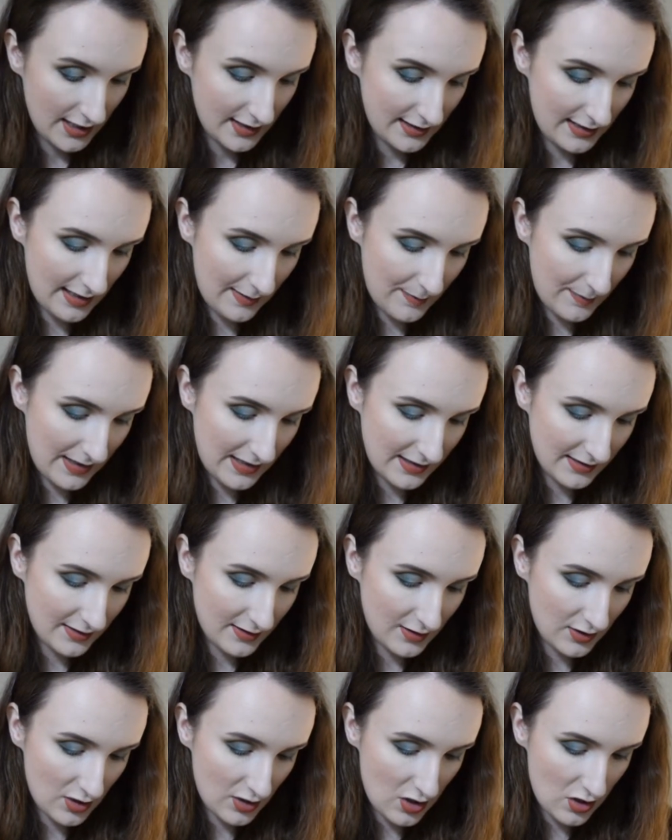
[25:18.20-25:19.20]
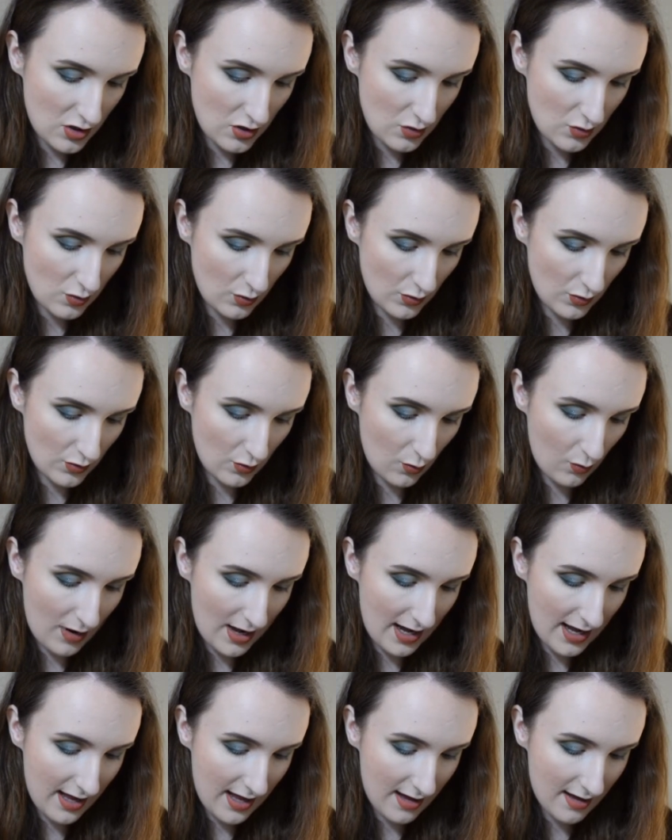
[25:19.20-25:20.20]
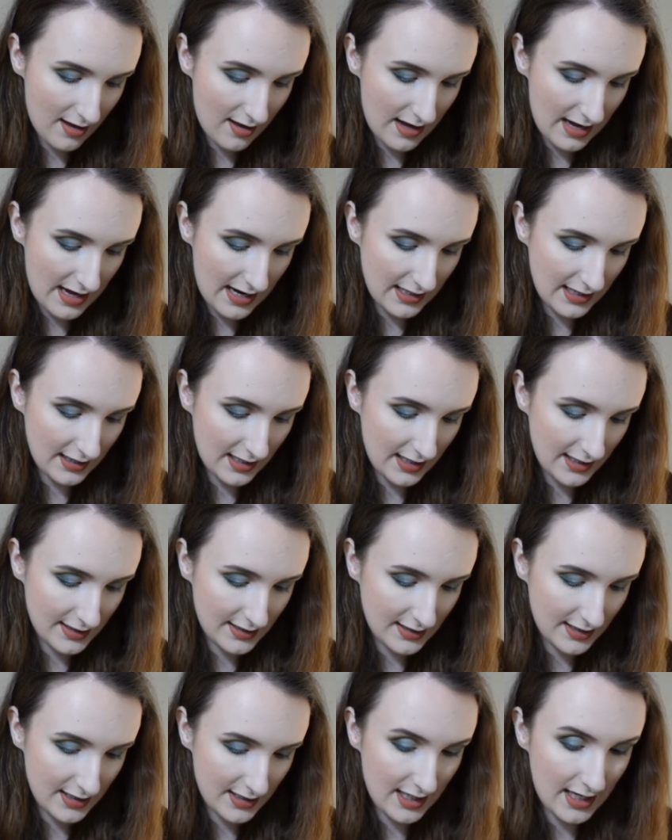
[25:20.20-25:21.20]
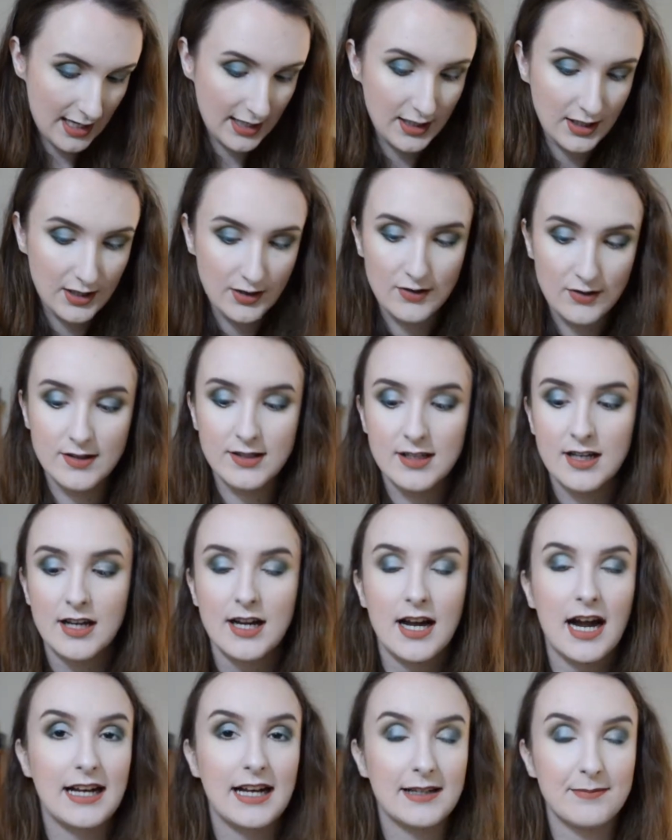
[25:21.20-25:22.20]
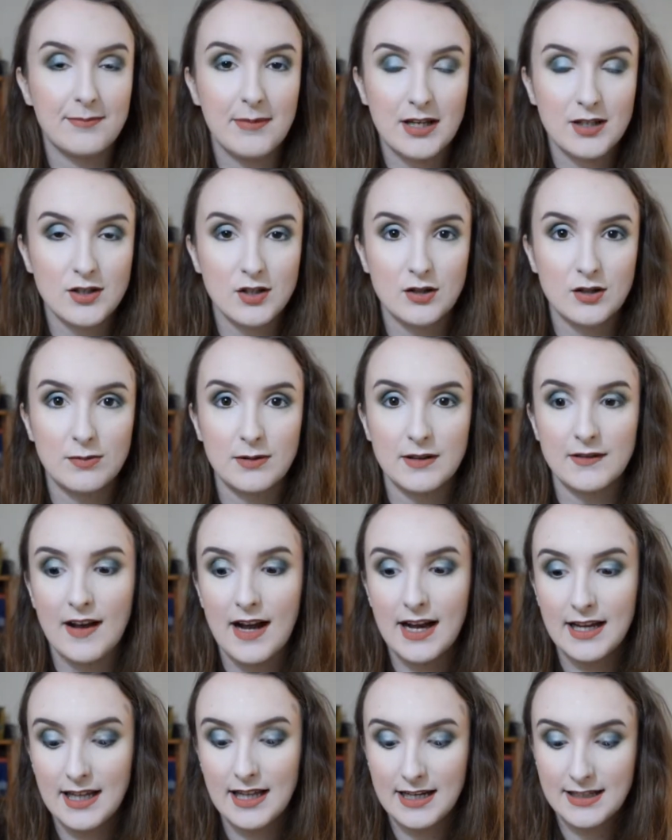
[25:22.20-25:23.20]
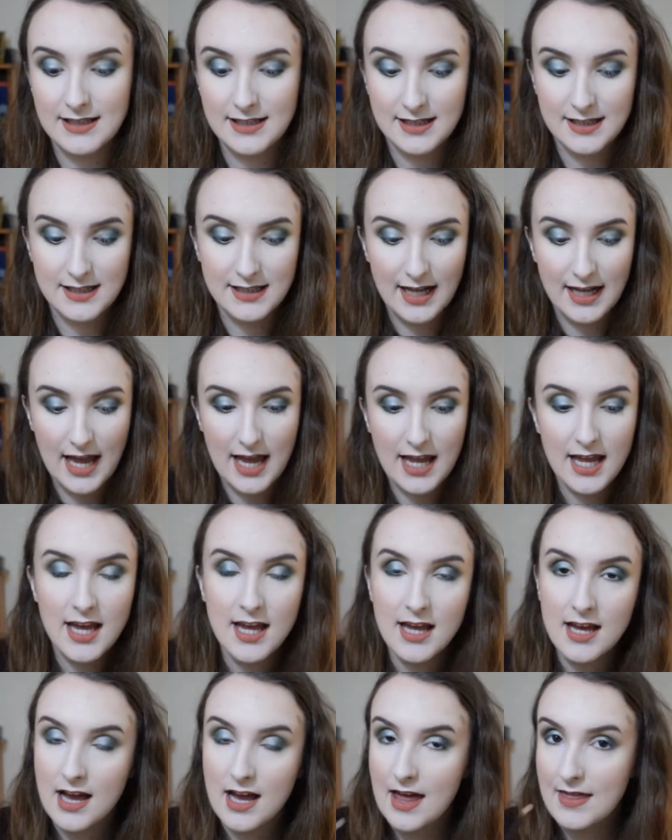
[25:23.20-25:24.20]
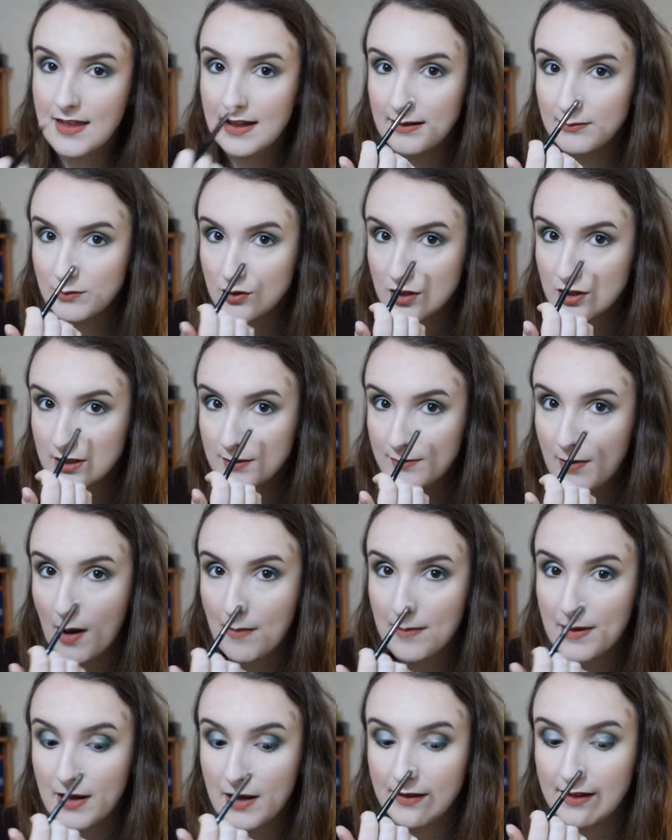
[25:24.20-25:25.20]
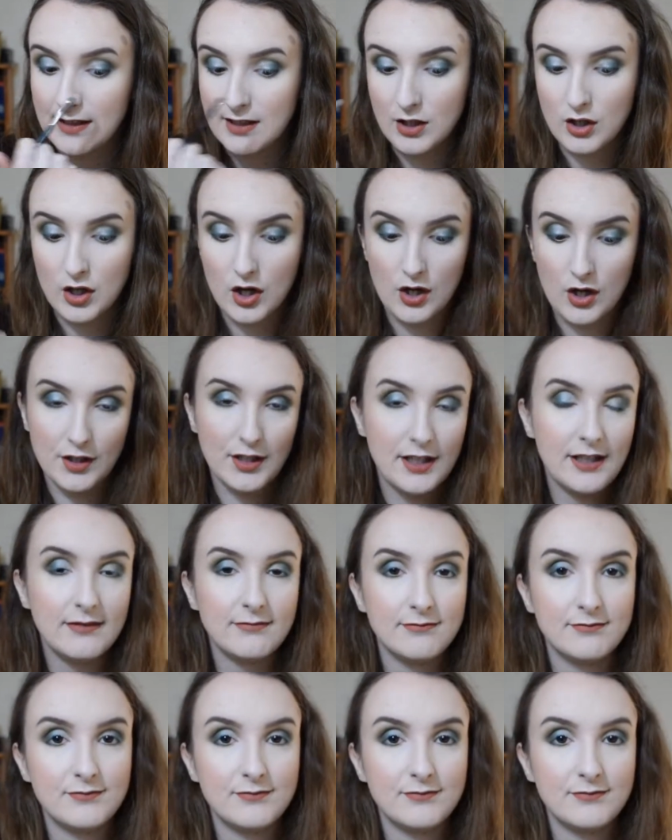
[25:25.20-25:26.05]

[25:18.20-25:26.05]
dip into the white highlighter that I used. I did mix a couple of highlighters today, and then I'm just going to pop it on the inner corner.